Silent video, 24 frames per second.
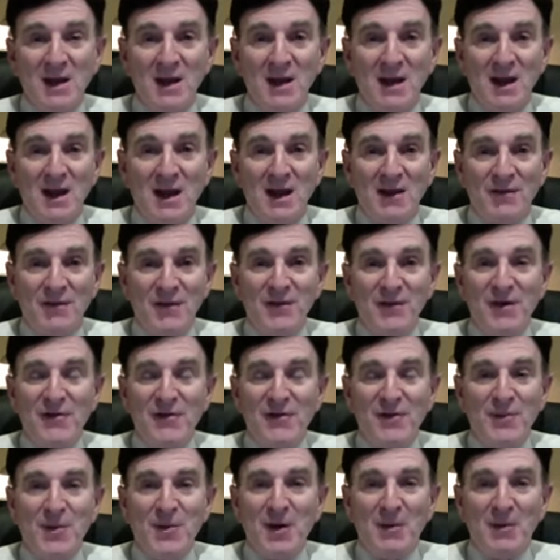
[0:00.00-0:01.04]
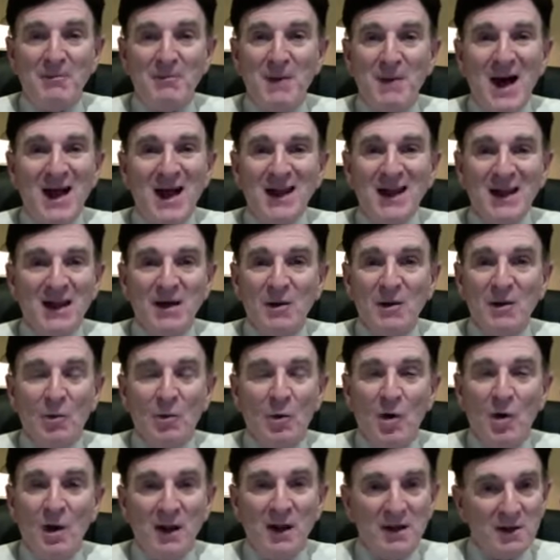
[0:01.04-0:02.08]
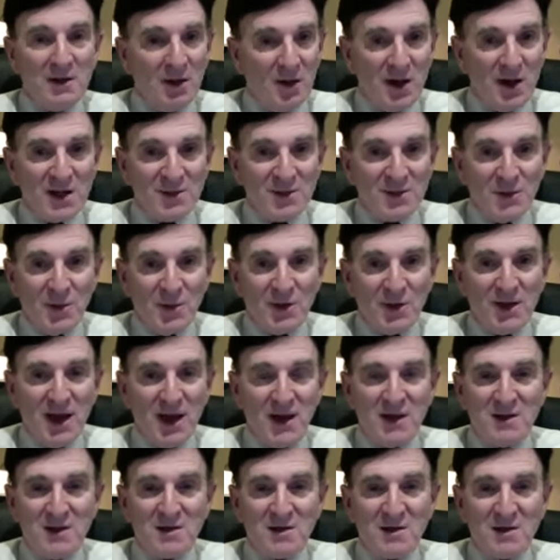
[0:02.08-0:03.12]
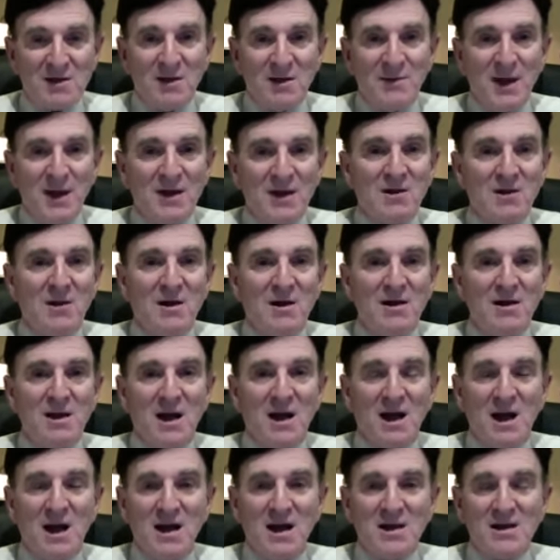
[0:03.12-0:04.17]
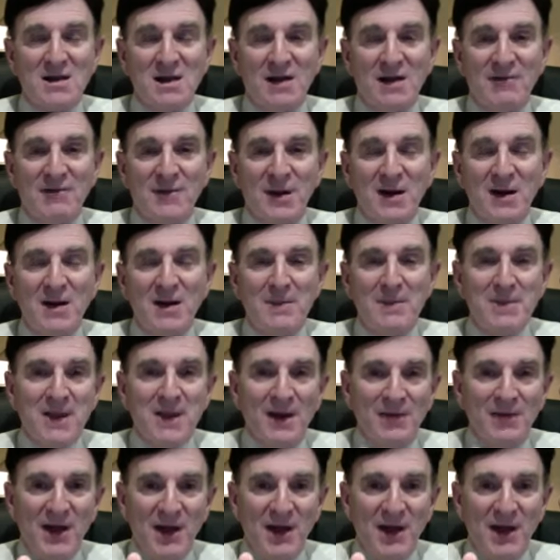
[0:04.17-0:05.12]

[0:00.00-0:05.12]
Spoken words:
If you've ever put a molly in a wall, and don't ask me what that is because I'm not good at that kind of stuff, but if